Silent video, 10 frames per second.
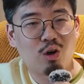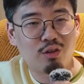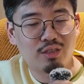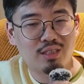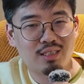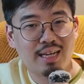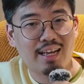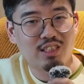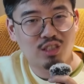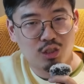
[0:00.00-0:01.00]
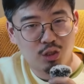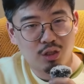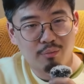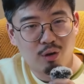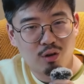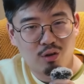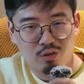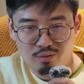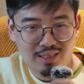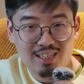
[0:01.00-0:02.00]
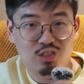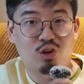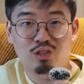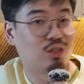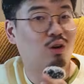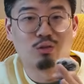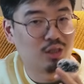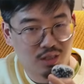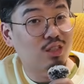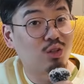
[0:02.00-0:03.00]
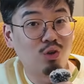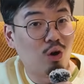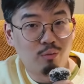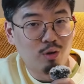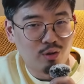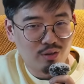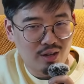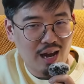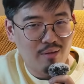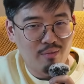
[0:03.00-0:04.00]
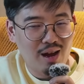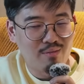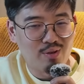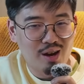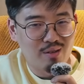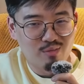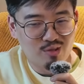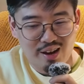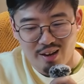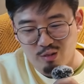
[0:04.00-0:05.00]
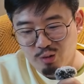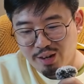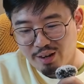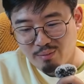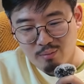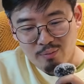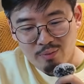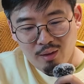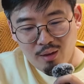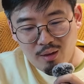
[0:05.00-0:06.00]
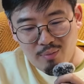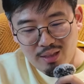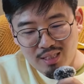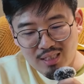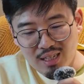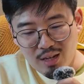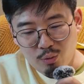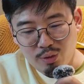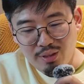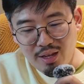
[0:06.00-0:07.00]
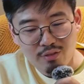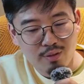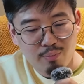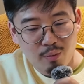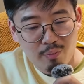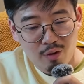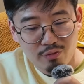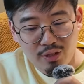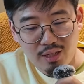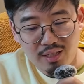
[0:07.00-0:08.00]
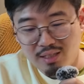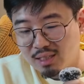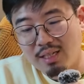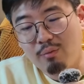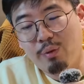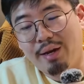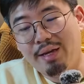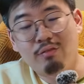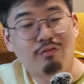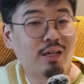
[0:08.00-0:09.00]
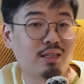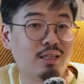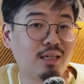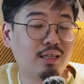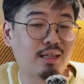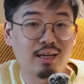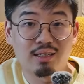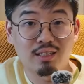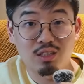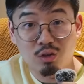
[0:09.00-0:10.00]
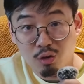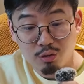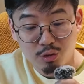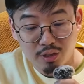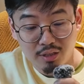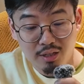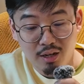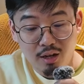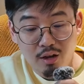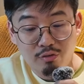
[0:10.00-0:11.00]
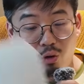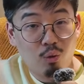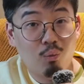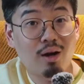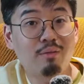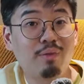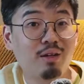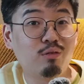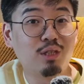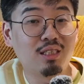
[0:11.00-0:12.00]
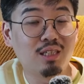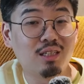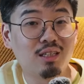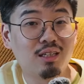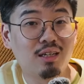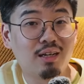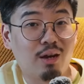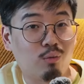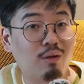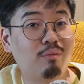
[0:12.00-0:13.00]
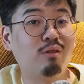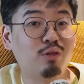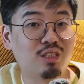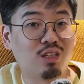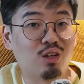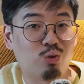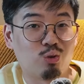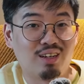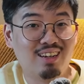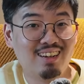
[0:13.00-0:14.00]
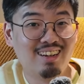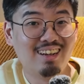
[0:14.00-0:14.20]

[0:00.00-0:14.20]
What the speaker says: dogs sans the Shunabog or sans dogs at all. Just a normal Amber Emerald aggro deck. But this card will never pop off in the same way in Infinity than it does in Core Constructed for one main reason, and one main reason alone.